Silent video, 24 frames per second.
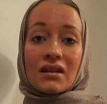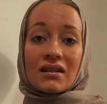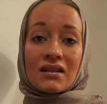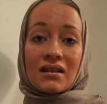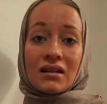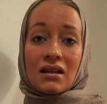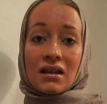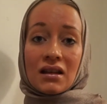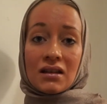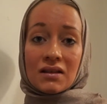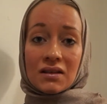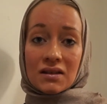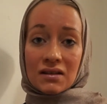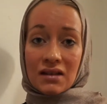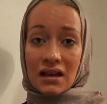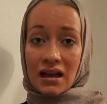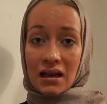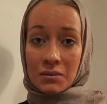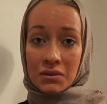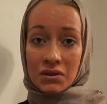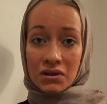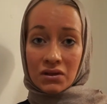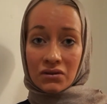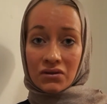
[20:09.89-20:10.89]
These
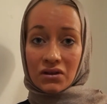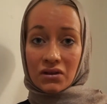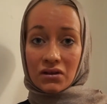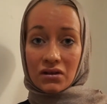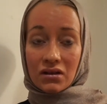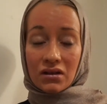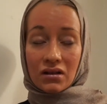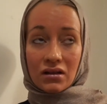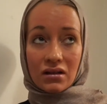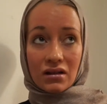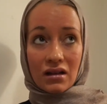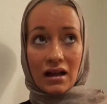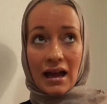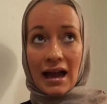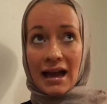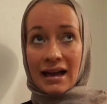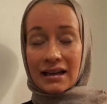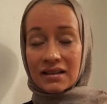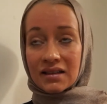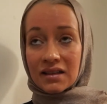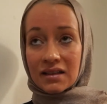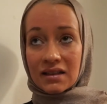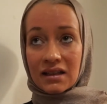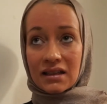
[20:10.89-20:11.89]
types of
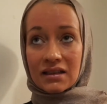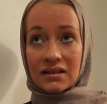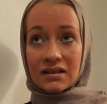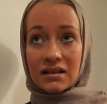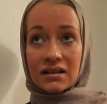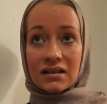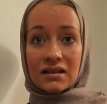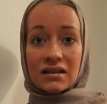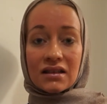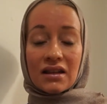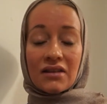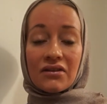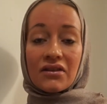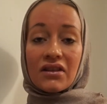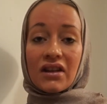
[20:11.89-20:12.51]
accidents and stuff,